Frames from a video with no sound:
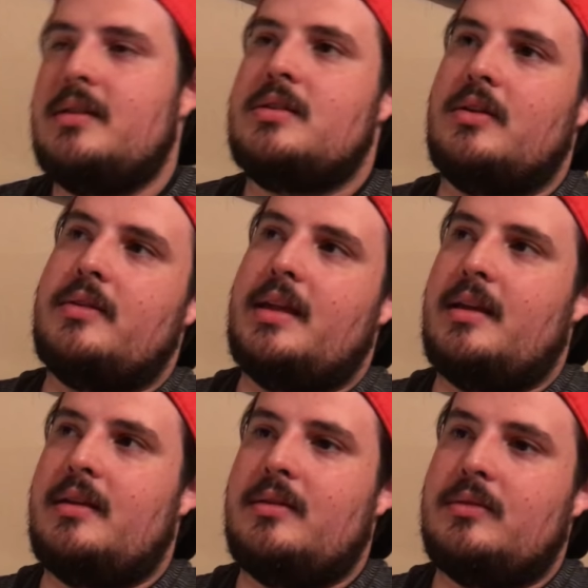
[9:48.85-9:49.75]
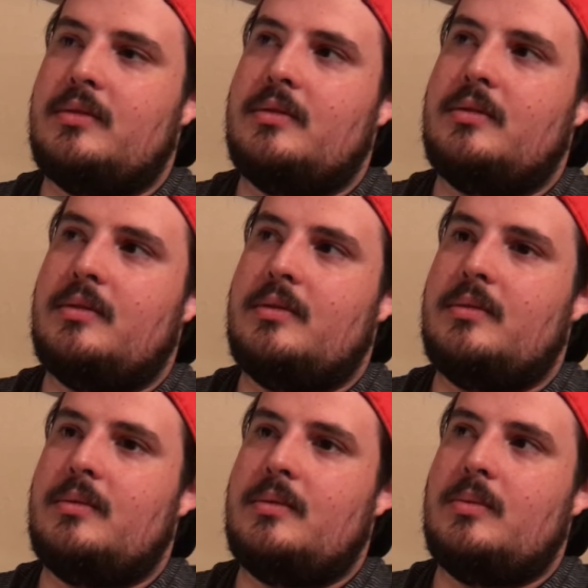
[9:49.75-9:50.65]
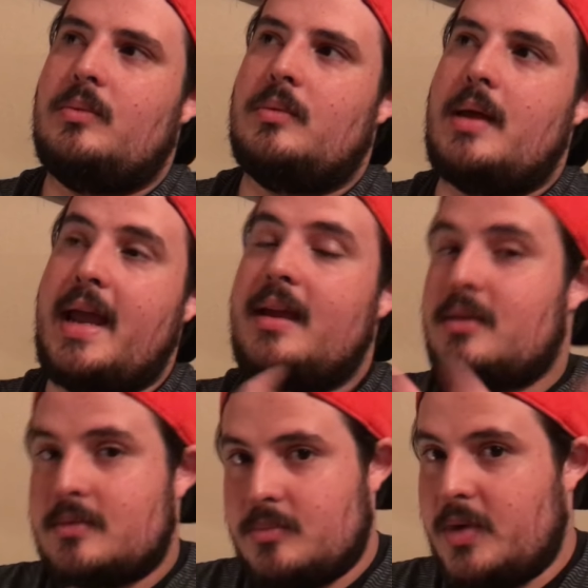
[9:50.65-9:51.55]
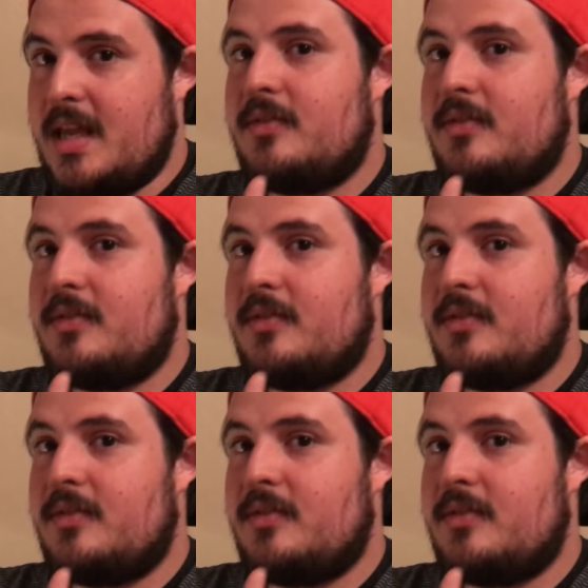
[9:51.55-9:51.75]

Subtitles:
So then, and